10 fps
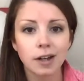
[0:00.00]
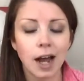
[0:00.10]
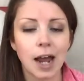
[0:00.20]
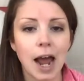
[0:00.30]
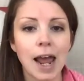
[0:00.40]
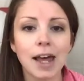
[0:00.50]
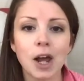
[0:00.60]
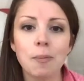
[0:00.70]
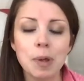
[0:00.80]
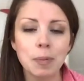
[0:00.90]

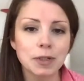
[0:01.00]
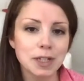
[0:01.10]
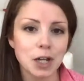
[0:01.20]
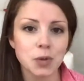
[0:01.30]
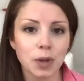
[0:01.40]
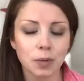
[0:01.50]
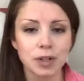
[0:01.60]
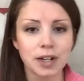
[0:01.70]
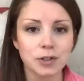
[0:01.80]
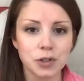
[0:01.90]
had people schedule that were
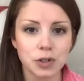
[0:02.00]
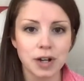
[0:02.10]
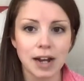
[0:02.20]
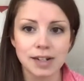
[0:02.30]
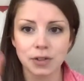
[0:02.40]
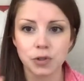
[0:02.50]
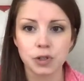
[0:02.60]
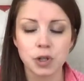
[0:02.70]
dancers and not dancers.